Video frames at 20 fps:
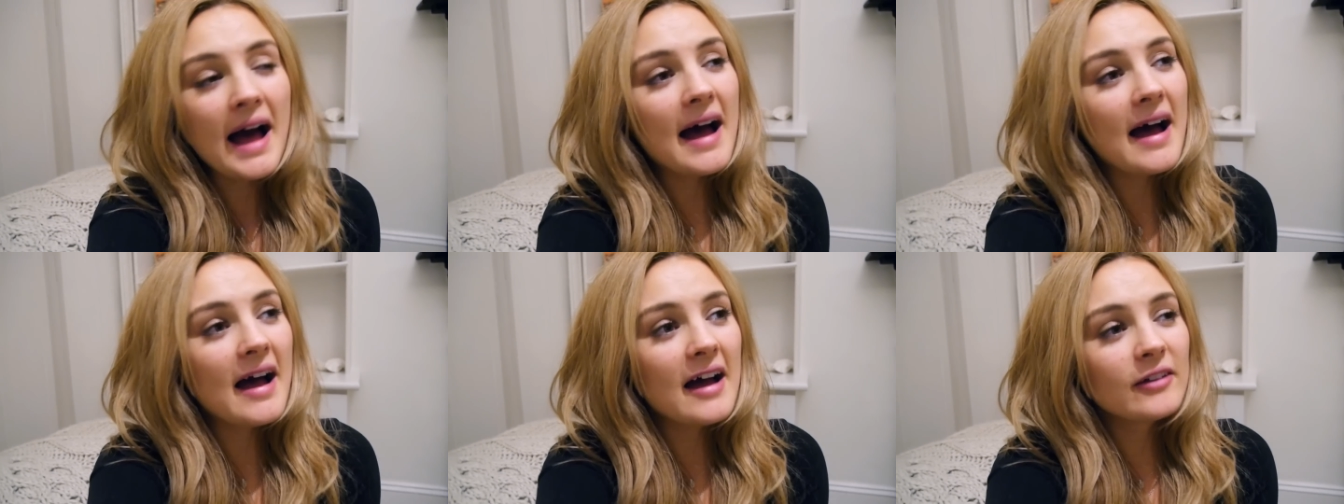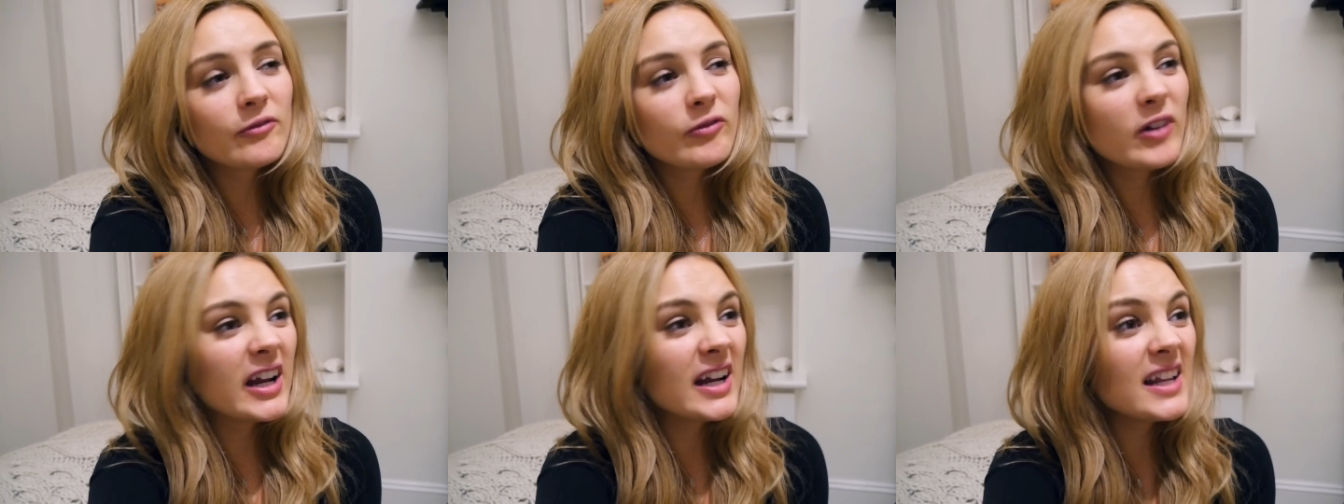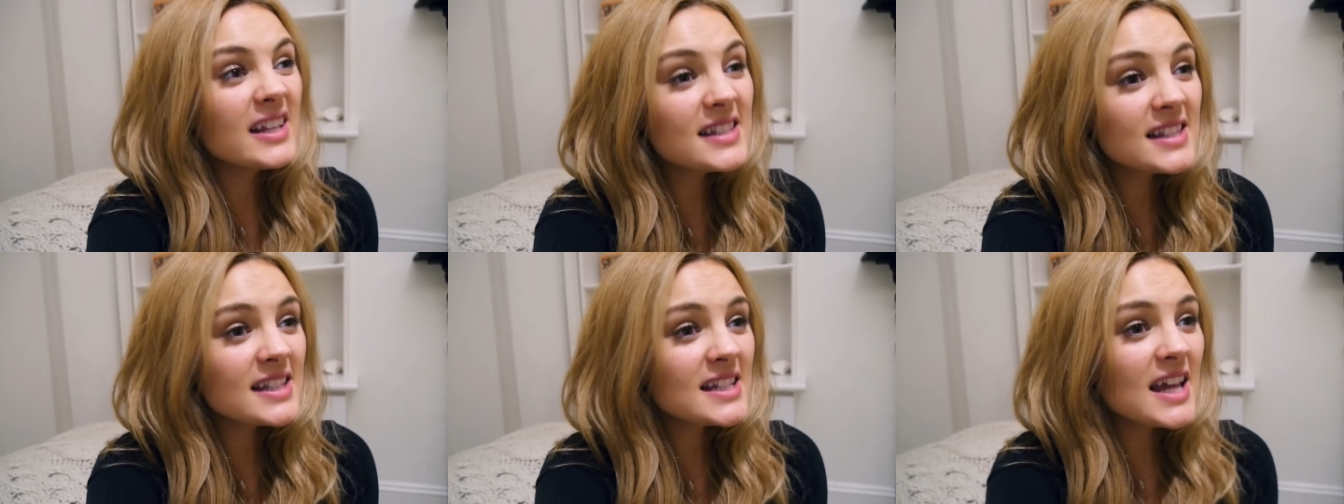and
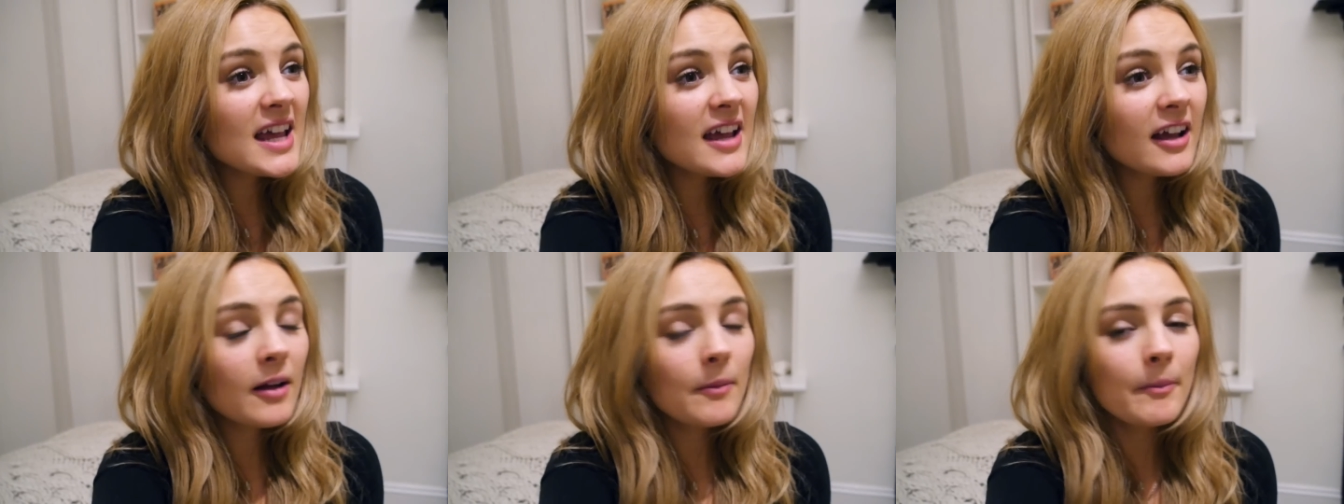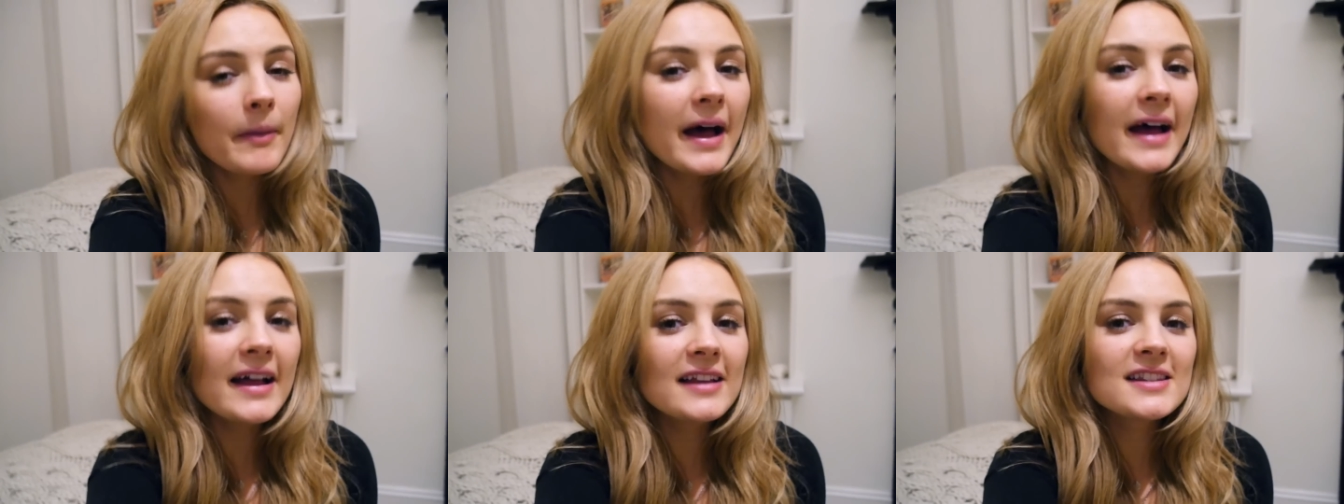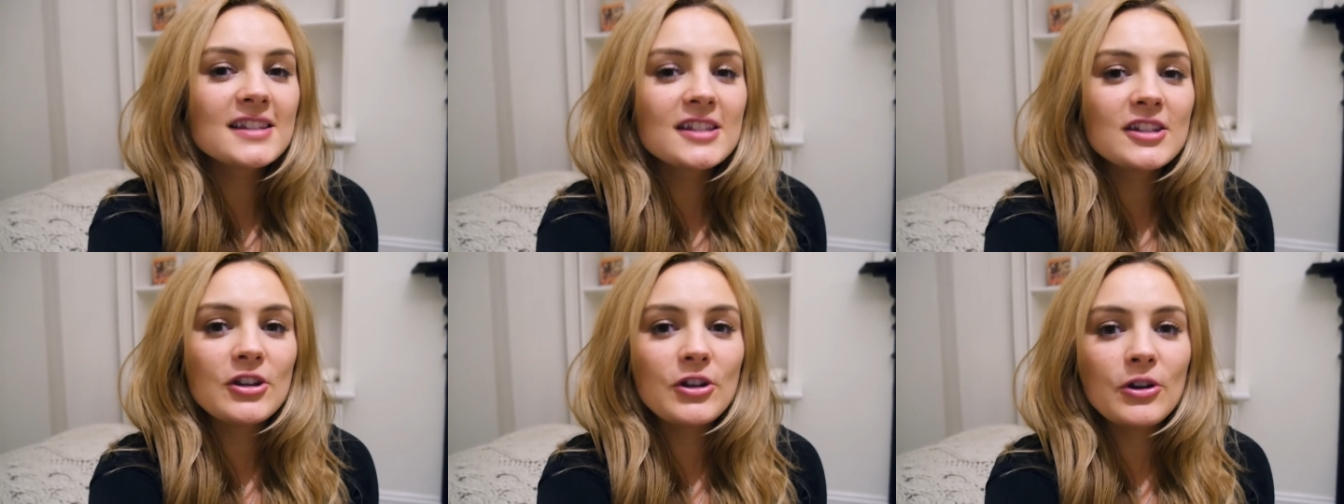realistic
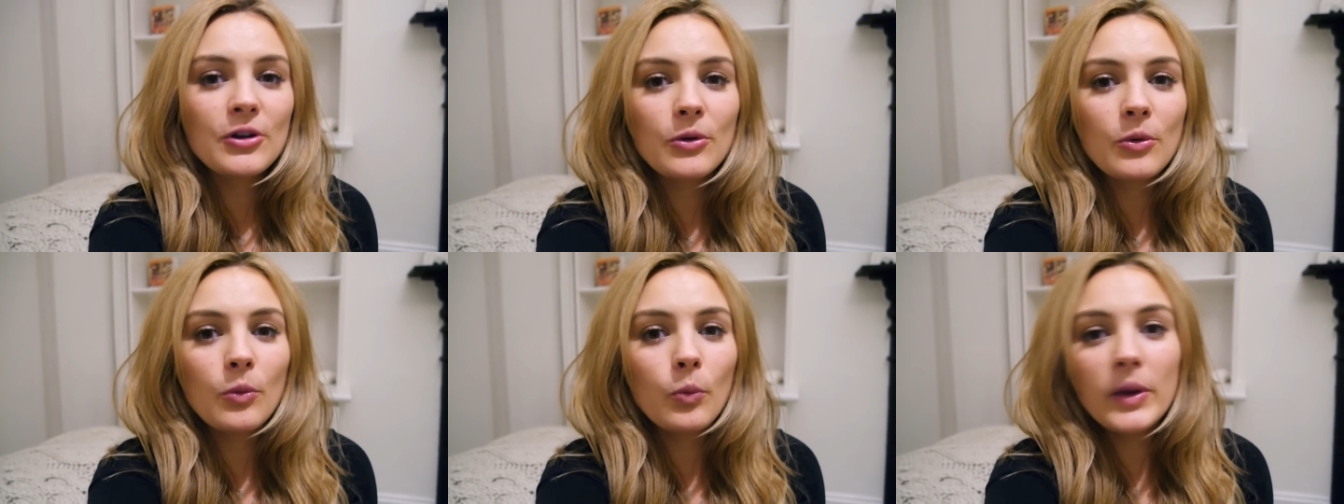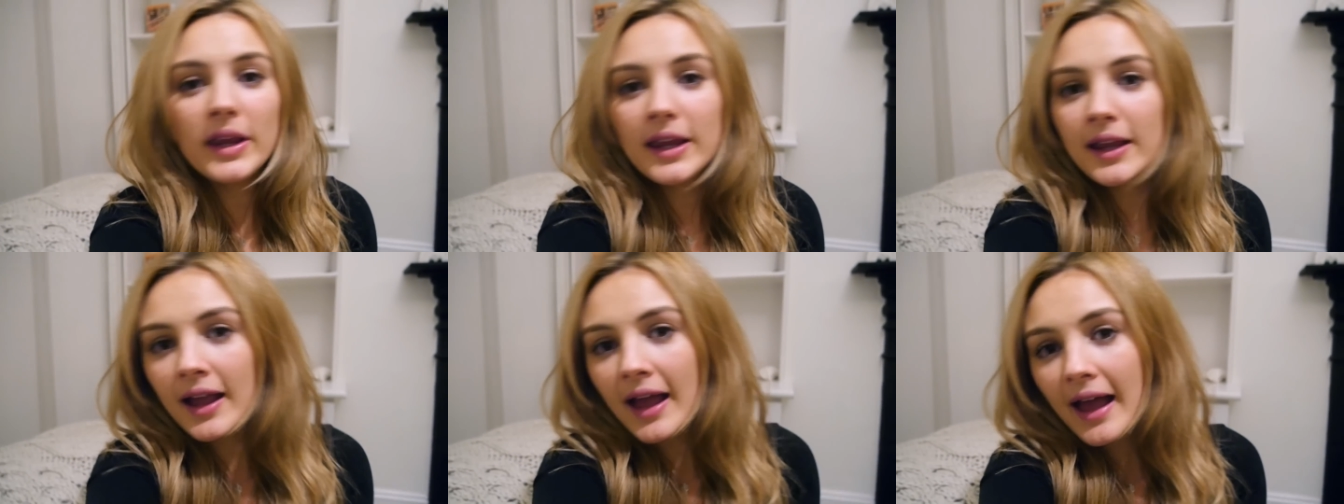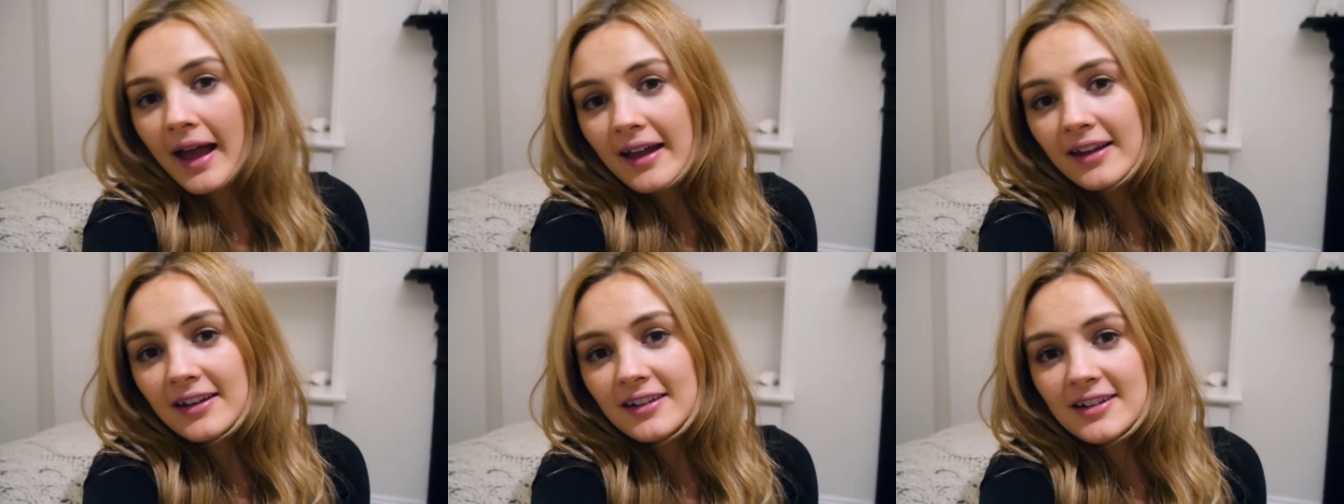compared to
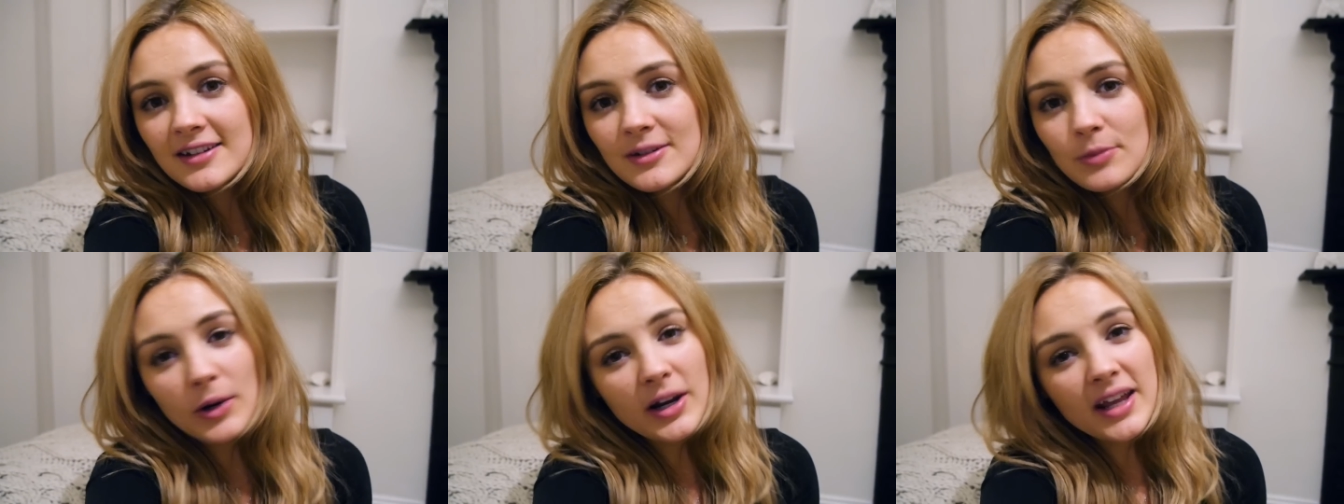weekend,